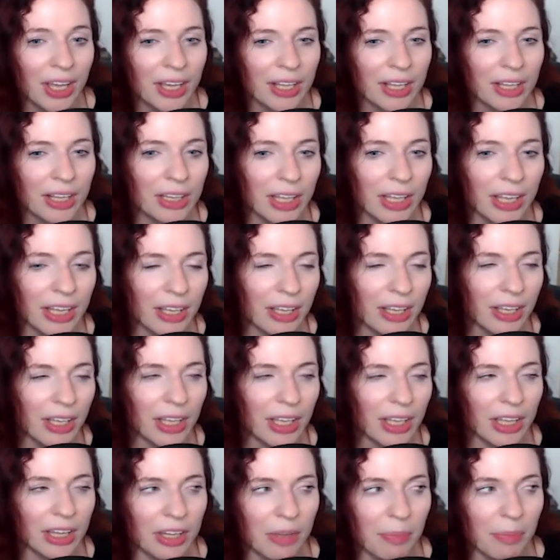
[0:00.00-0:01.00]
Like
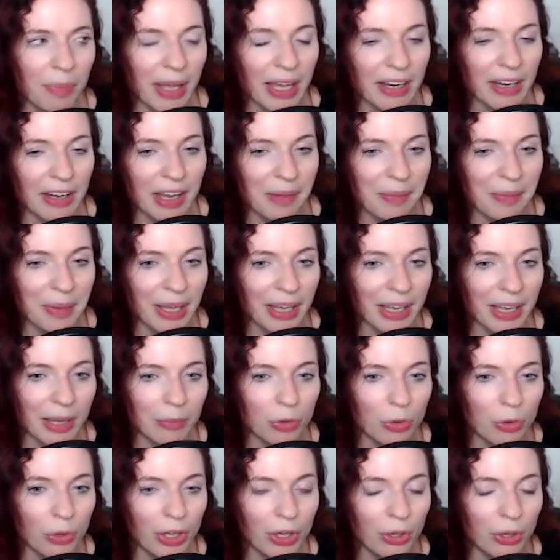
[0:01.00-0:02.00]
in the pandemic,
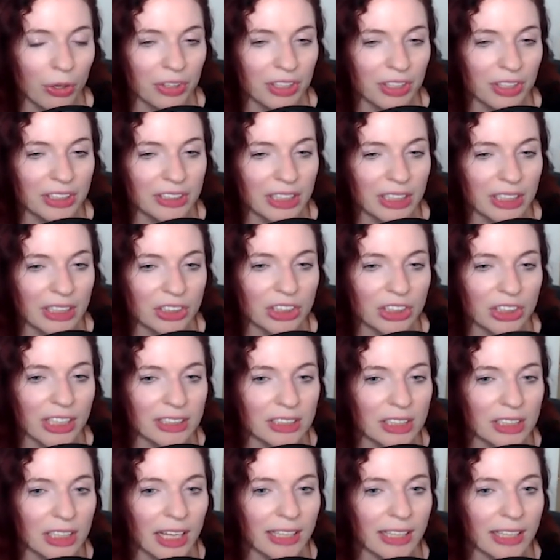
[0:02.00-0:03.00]
I'm doing all these like
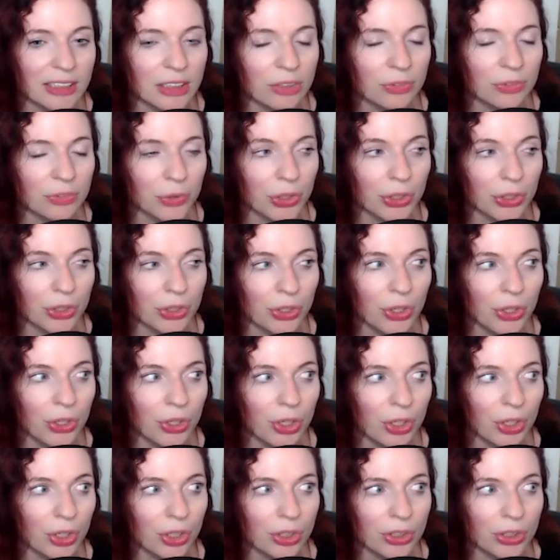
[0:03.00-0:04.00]
chess classes for
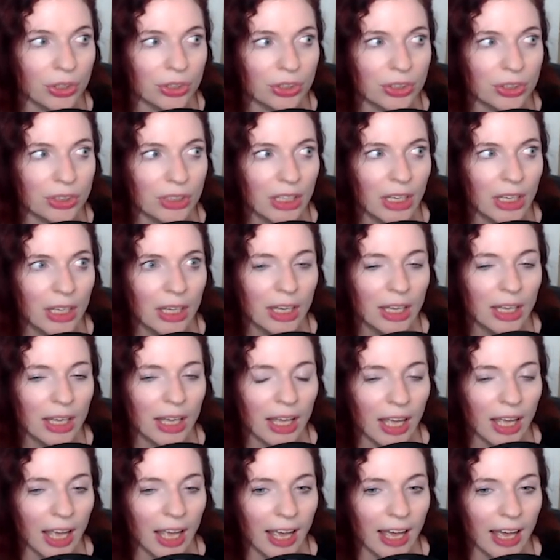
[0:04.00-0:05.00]
girls.
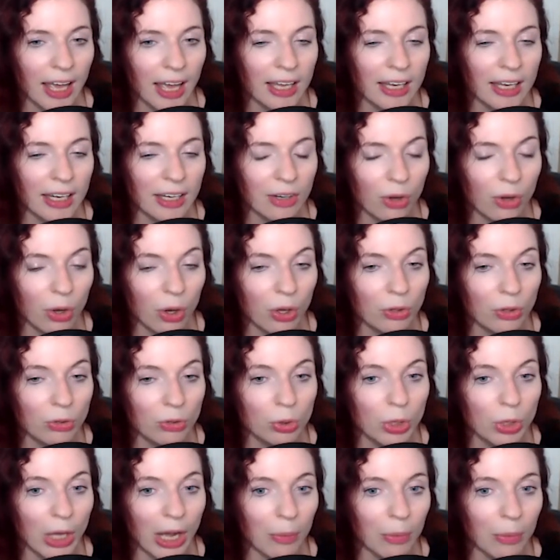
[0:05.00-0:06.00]
And
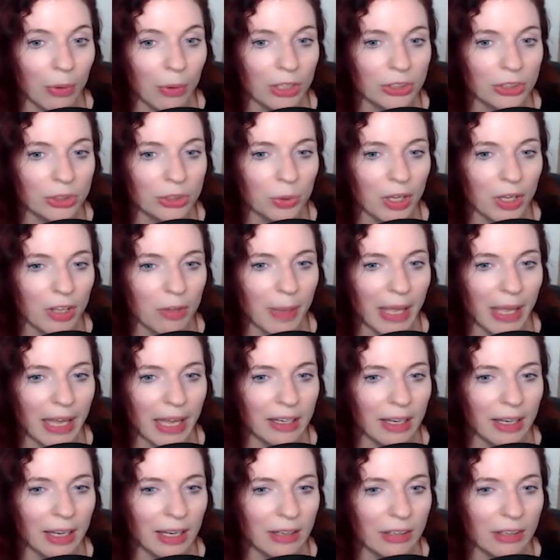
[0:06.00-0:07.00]
now we're also
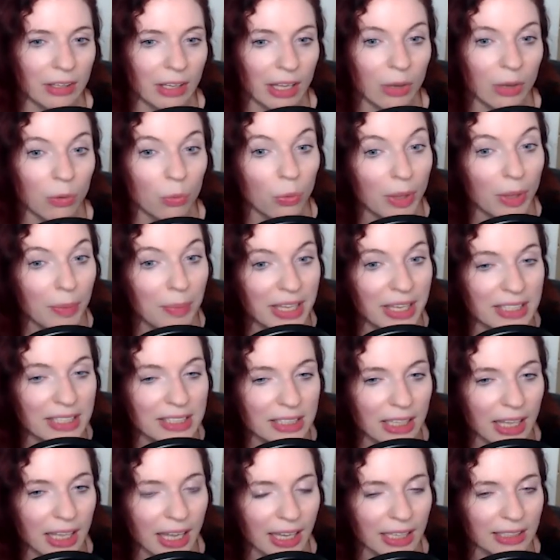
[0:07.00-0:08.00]
expanding to like women's
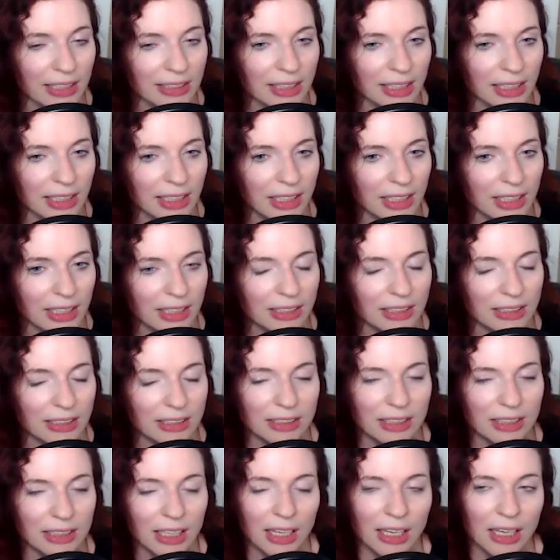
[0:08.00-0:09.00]

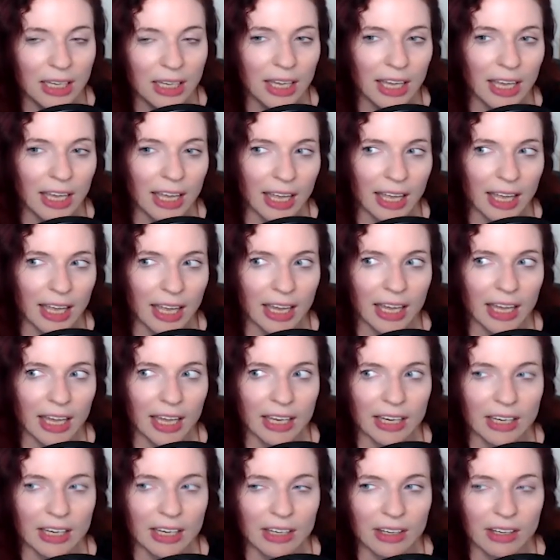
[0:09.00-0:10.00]
classes.
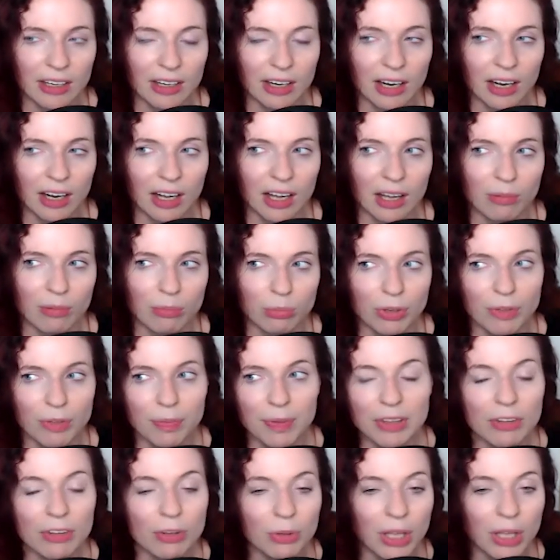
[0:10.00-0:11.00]
And we've
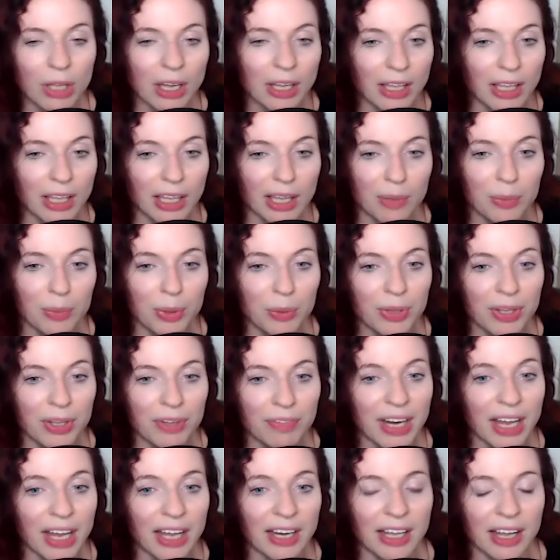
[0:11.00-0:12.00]
been so lucky. I mean, we
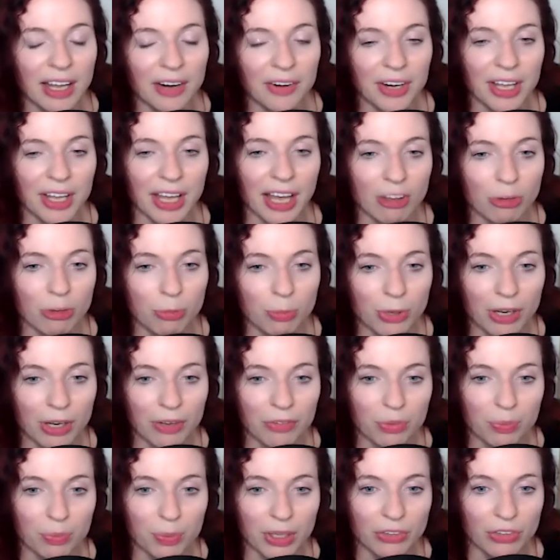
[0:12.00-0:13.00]
even had Garry Kasparov
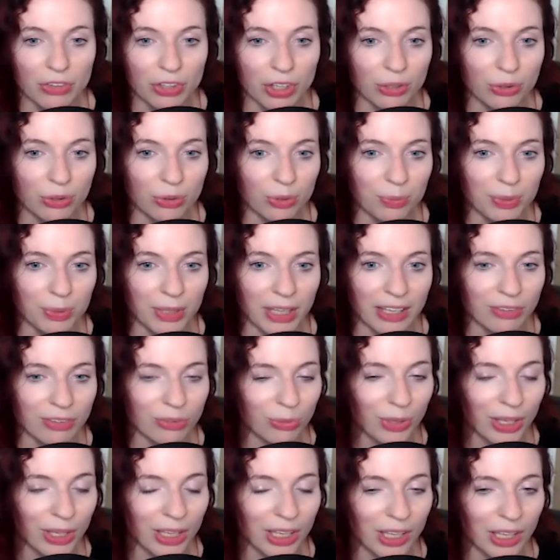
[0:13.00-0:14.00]
speak to our group last
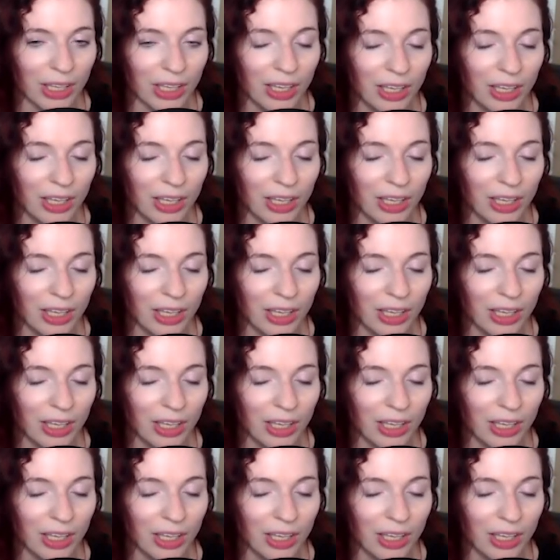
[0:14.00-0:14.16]
week